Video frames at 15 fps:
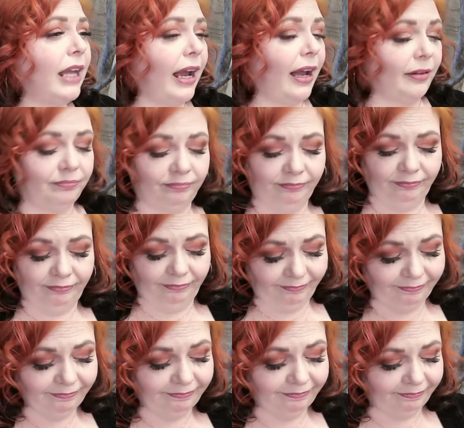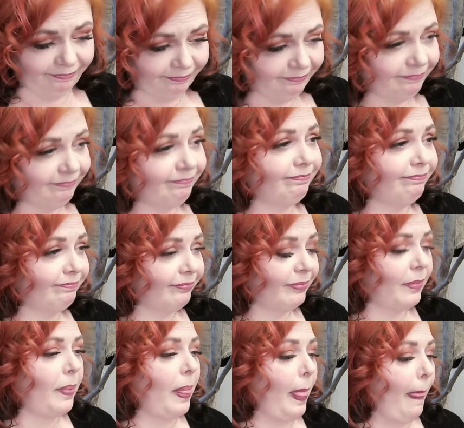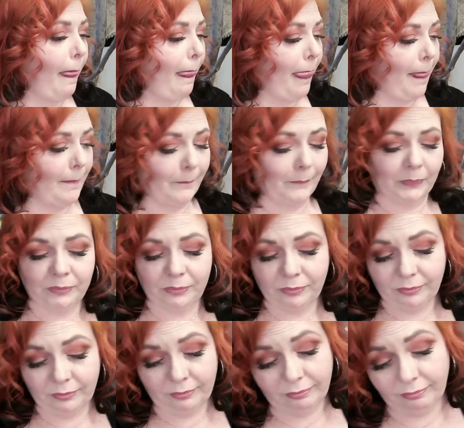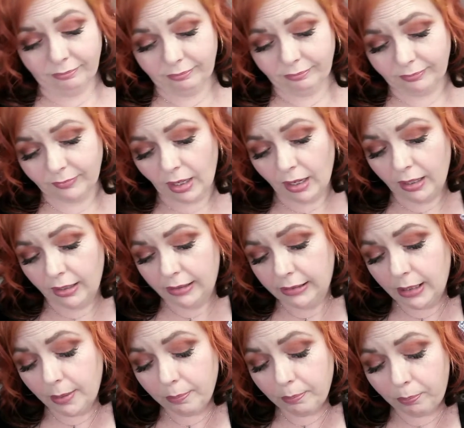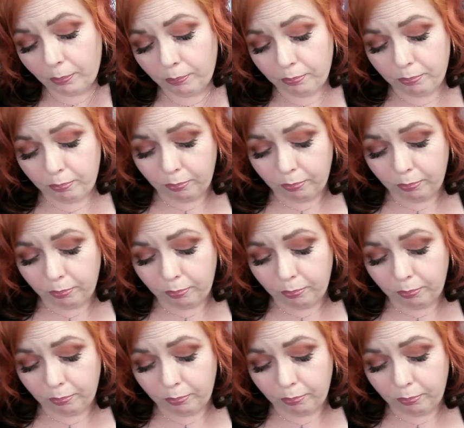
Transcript: They're all radioactive. You do that's really truthful.